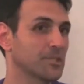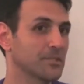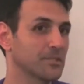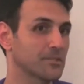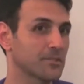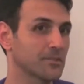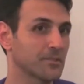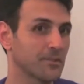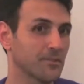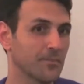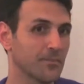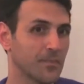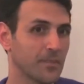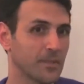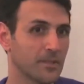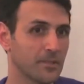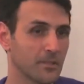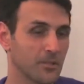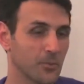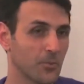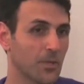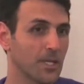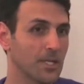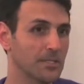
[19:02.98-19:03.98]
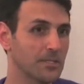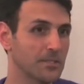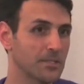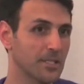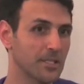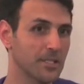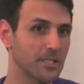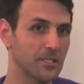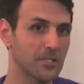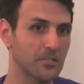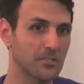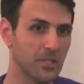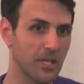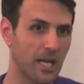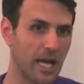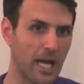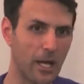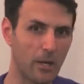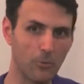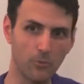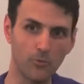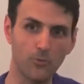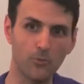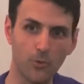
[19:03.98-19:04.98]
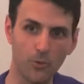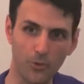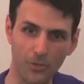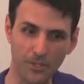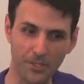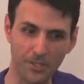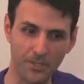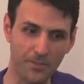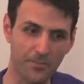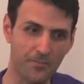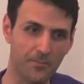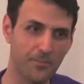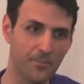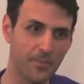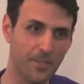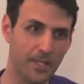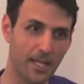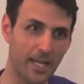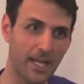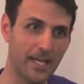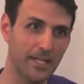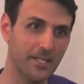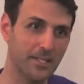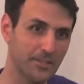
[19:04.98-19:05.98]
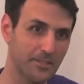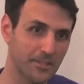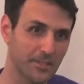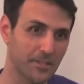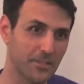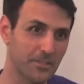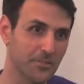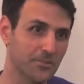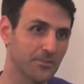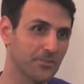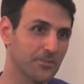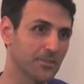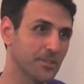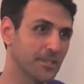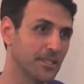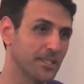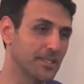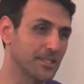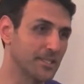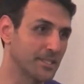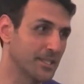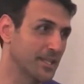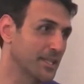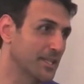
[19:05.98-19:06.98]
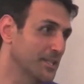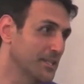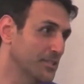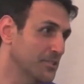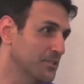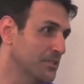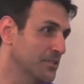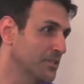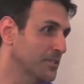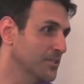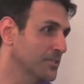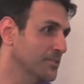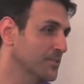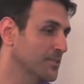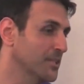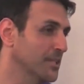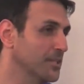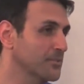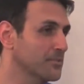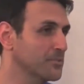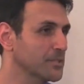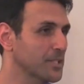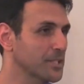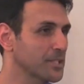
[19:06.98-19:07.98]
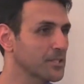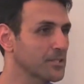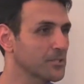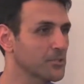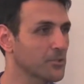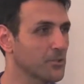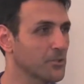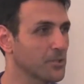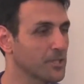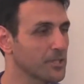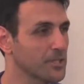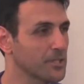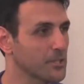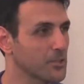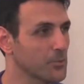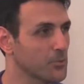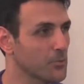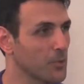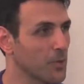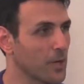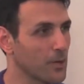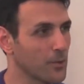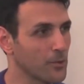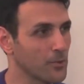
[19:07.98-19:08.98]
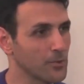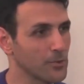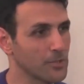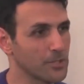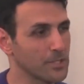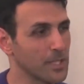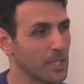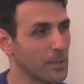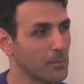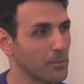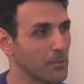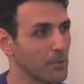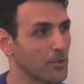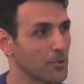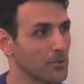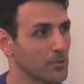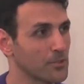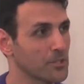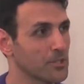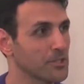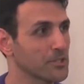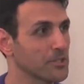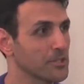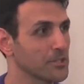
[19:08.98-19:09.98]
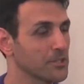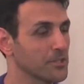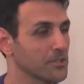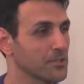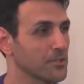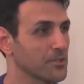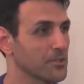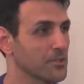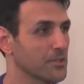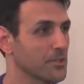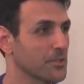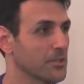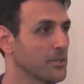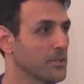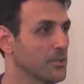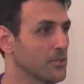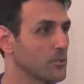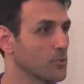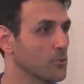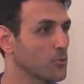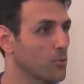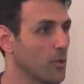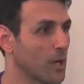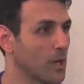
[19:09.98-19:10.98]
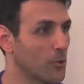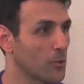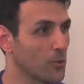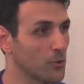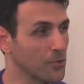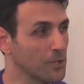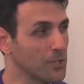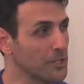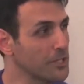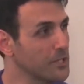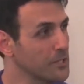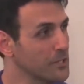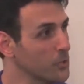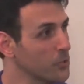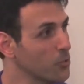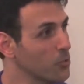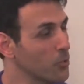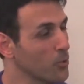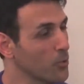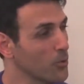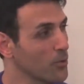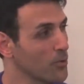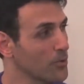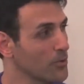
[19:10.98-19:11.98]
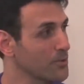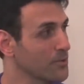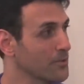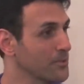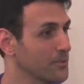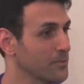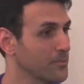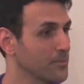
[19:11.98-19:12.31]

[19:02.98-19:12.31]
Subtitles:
is the right side is outgoing, active, engaged. The left side is connected to our subconscious, to our inner world.